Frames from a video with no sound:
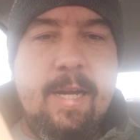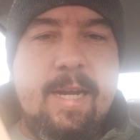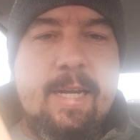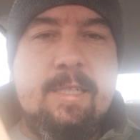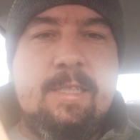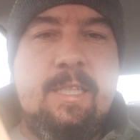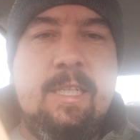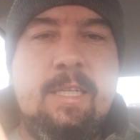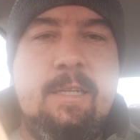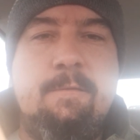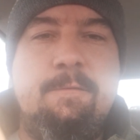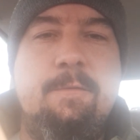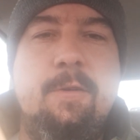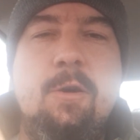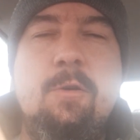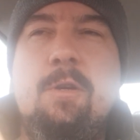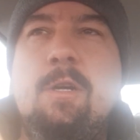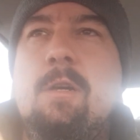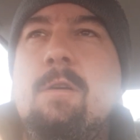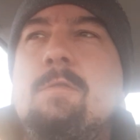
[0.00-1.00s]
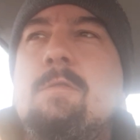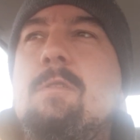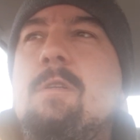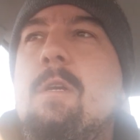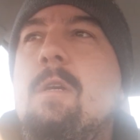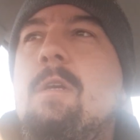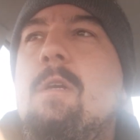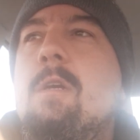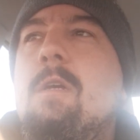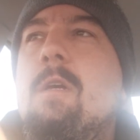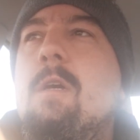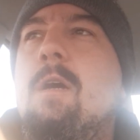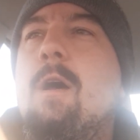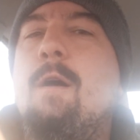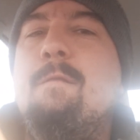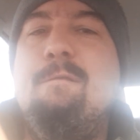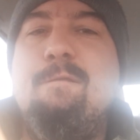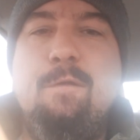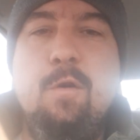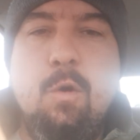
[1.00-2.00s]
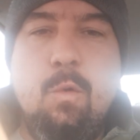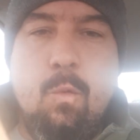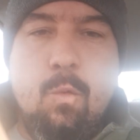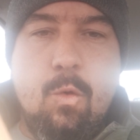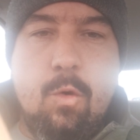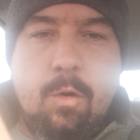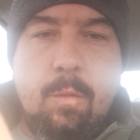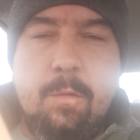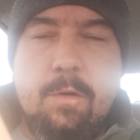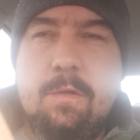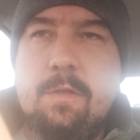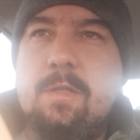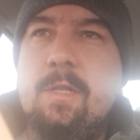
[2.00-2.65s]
antique photos of foot warmers.